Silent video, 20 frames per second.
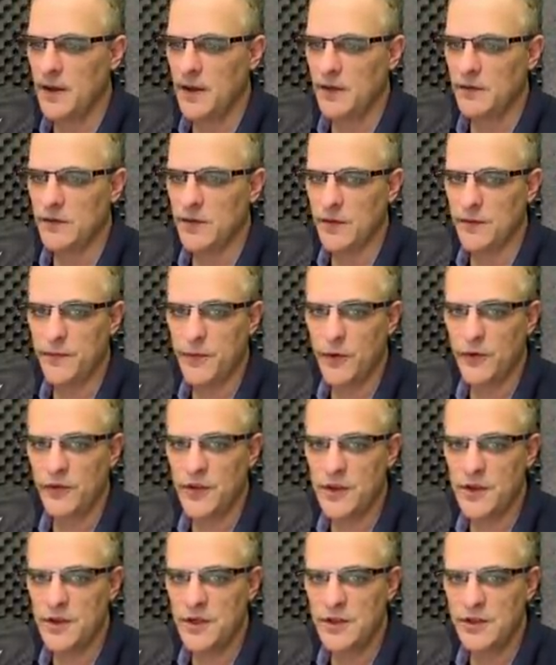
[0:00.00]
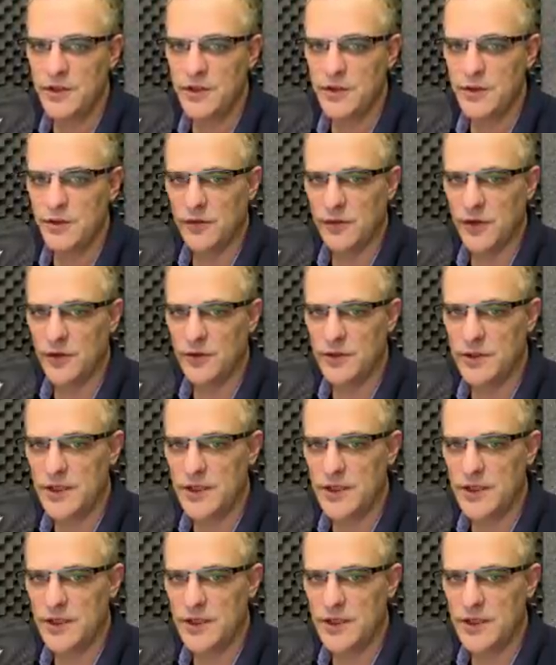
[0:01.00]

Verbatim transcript: So the first thing you need to do is go to